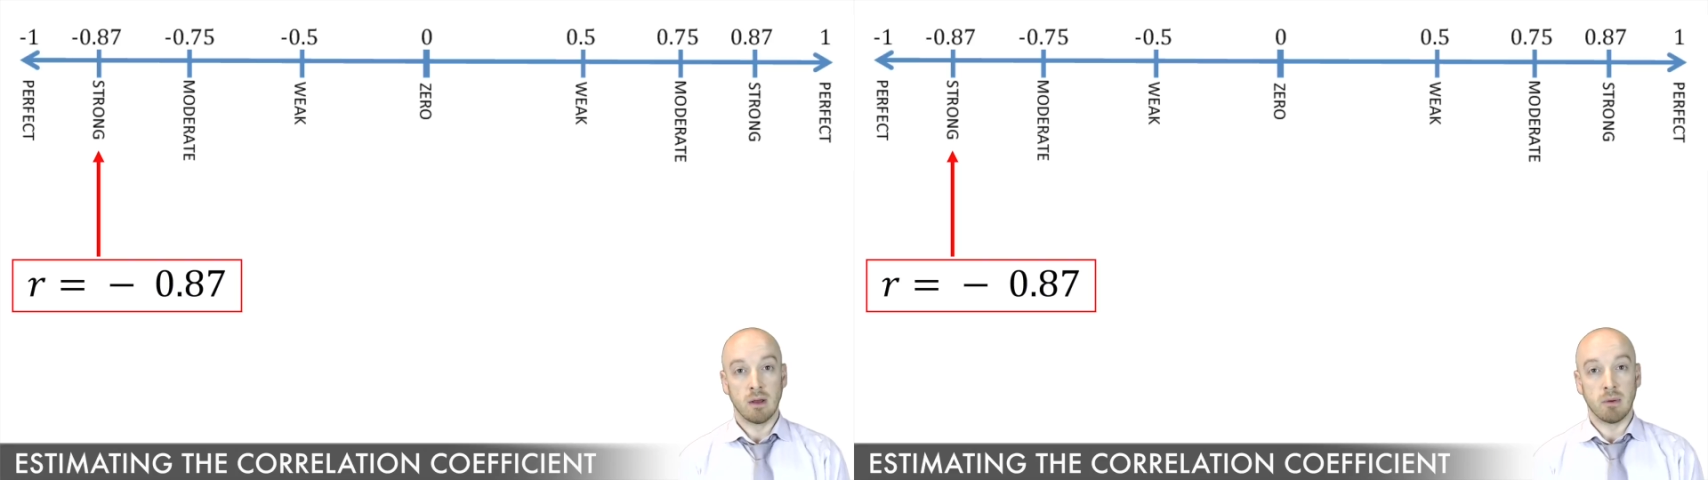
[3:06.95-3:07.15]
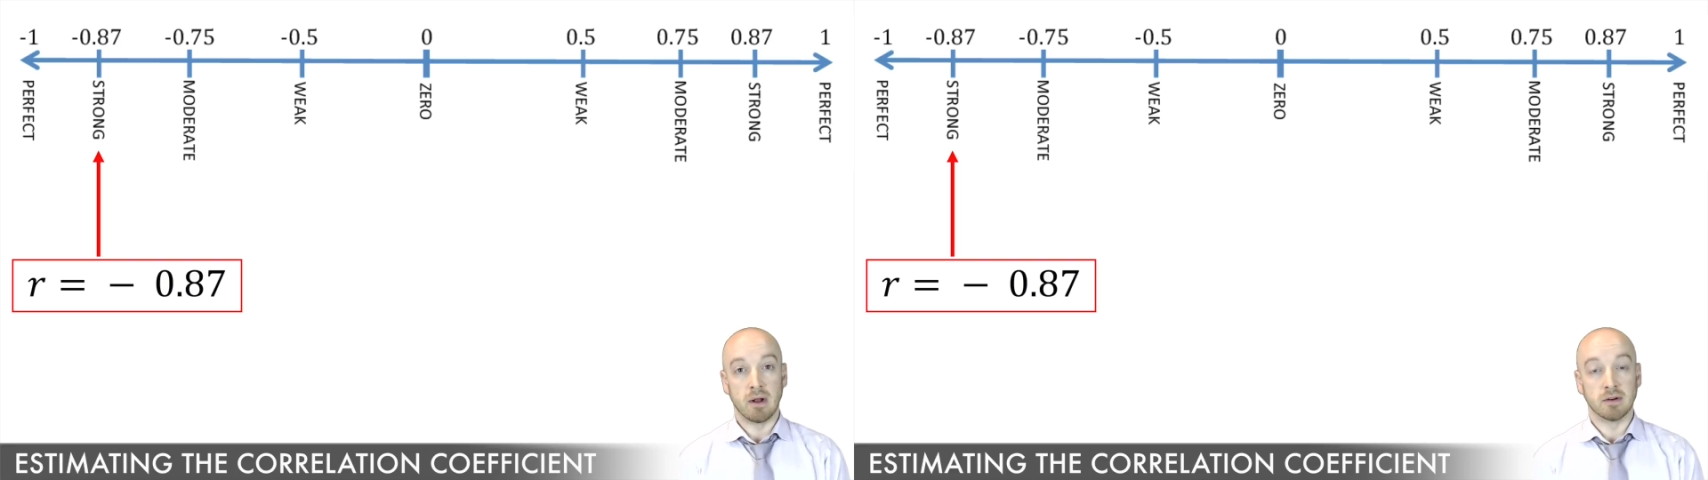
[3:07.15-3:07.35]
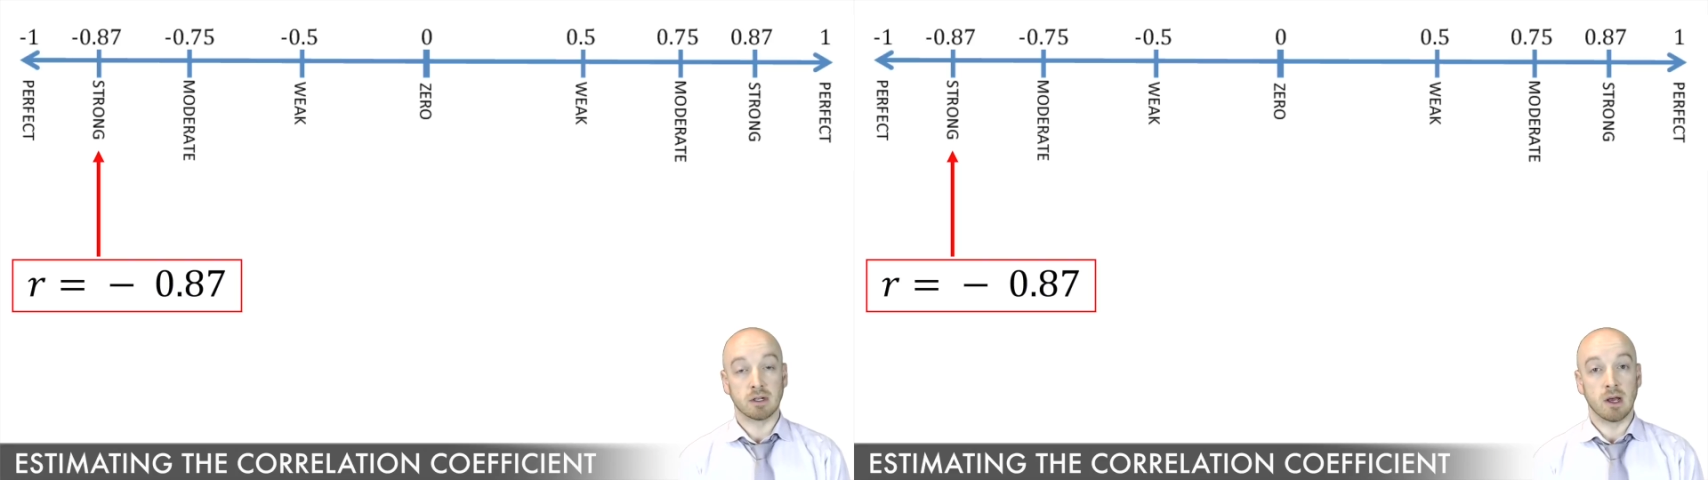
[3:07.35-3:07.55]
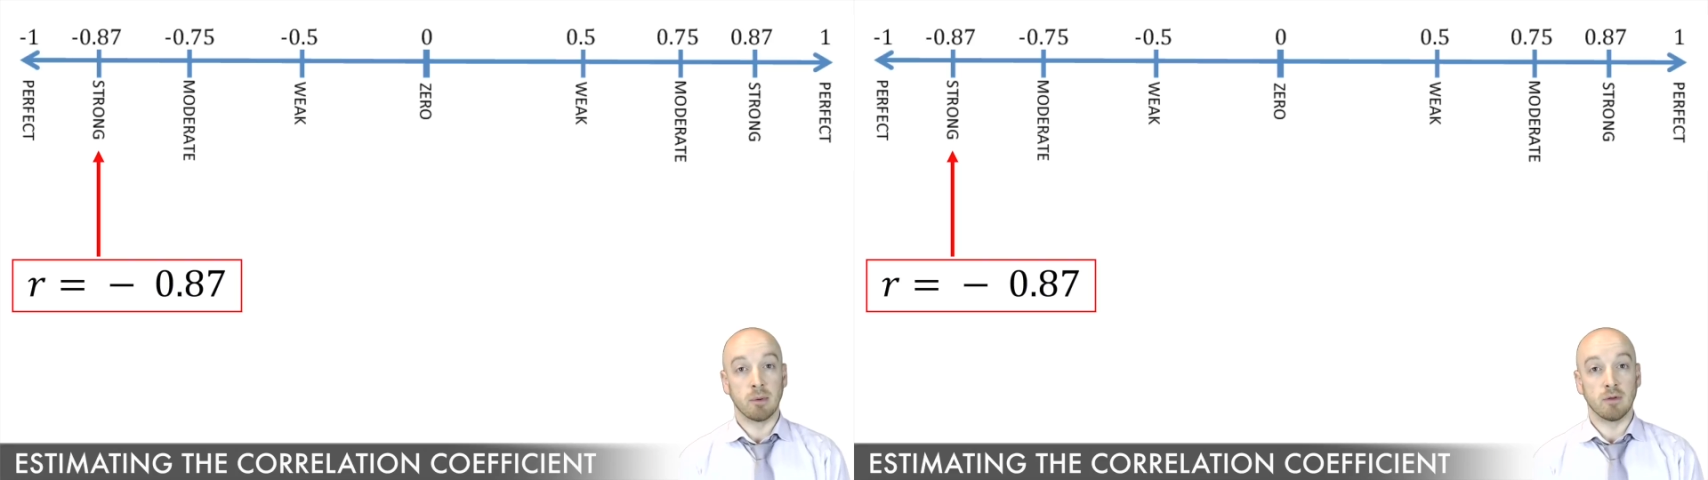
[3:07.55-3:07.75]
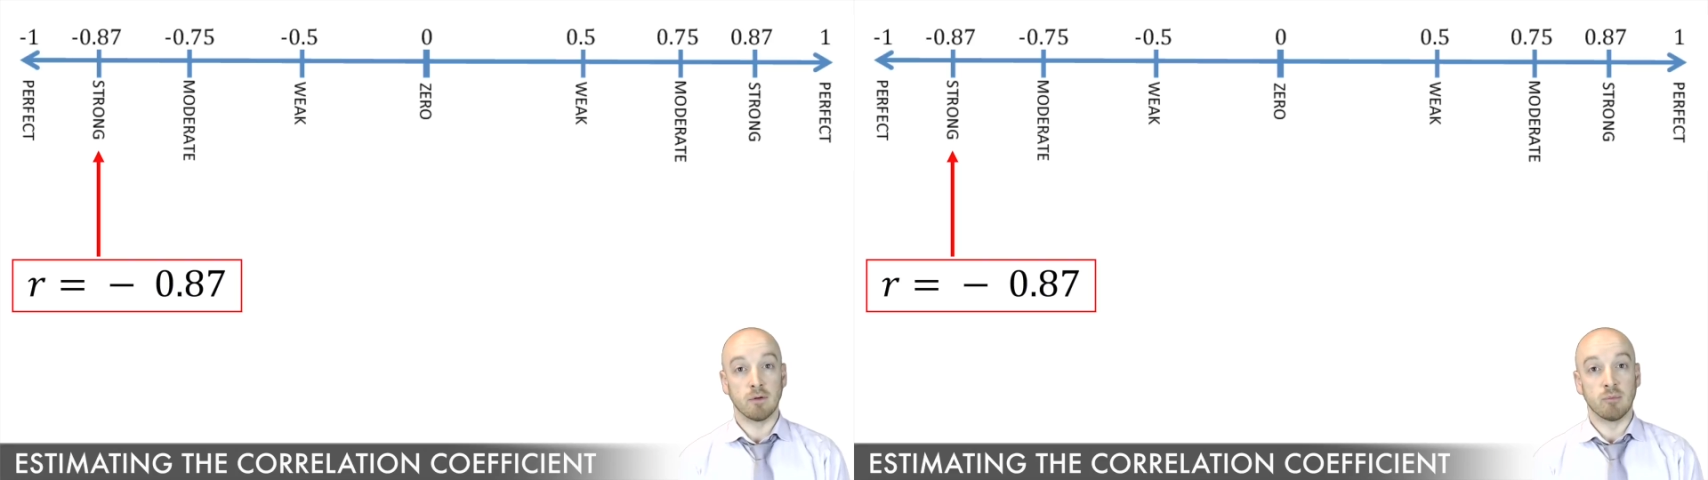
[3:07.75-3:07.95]
But here's a
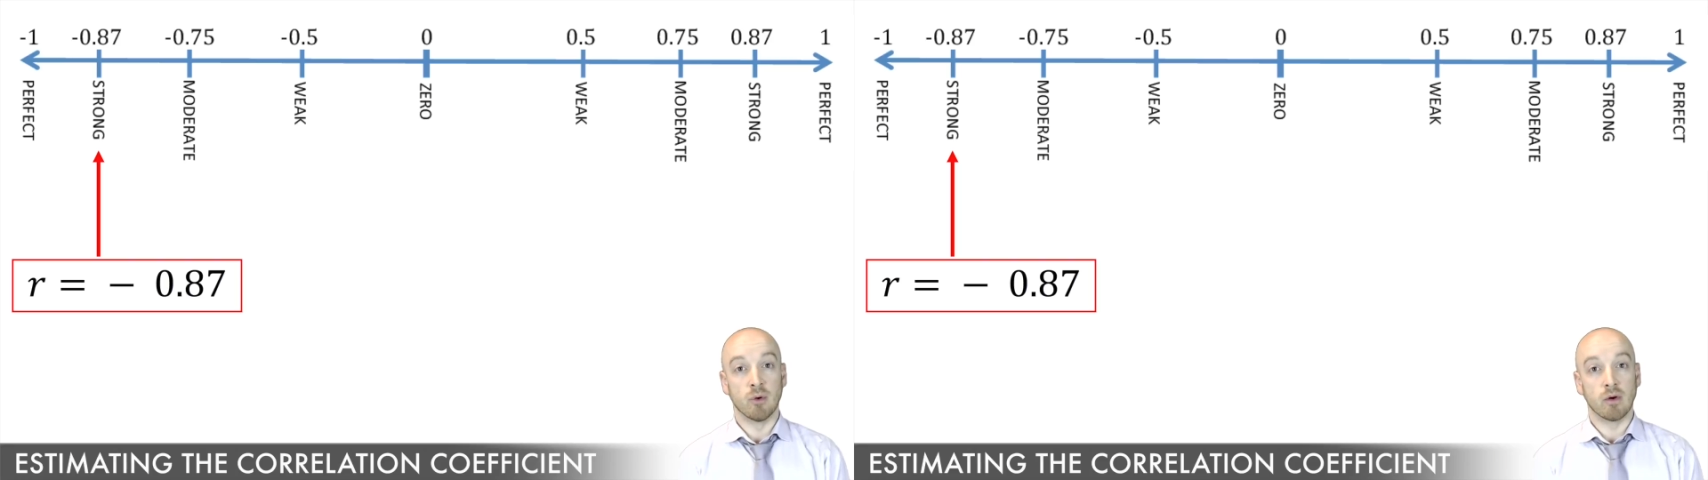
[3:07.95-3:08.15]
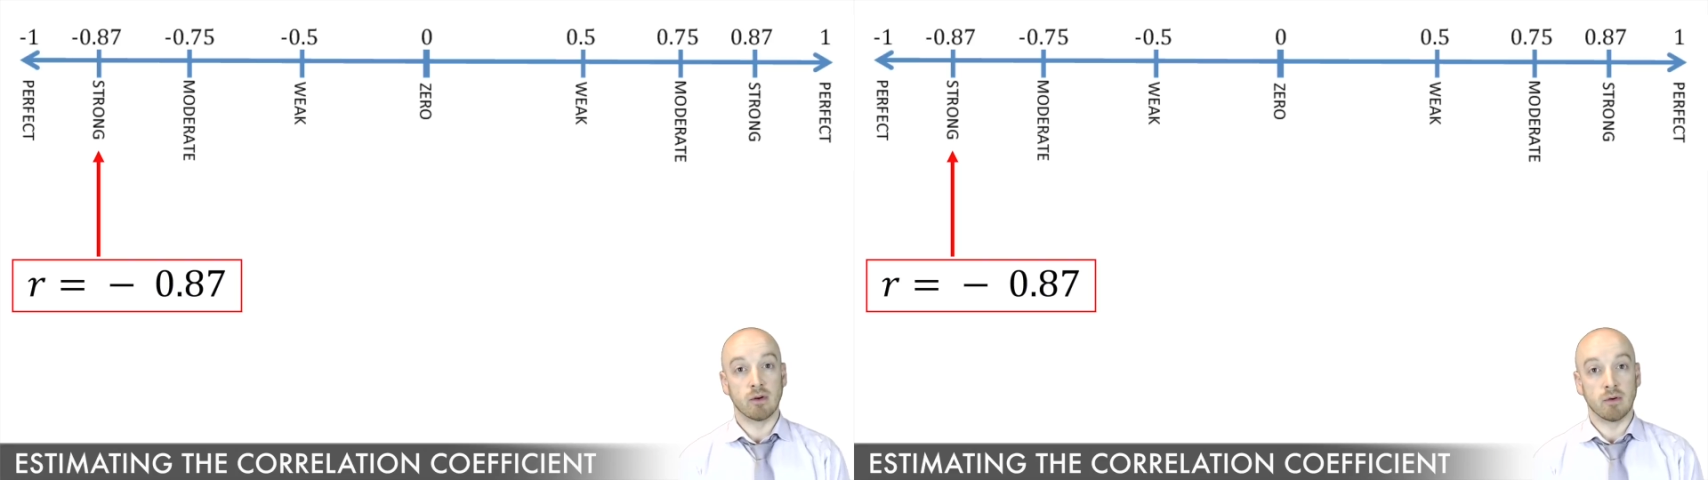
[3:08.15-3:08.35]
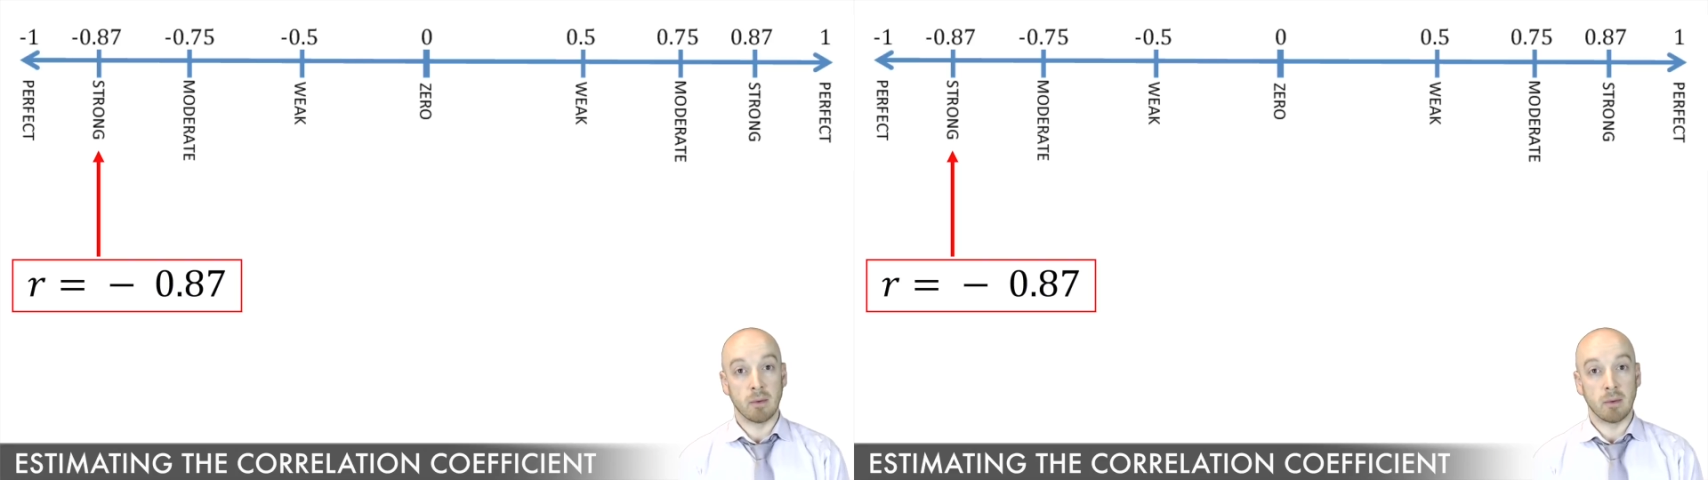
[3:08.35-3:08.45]
couple of important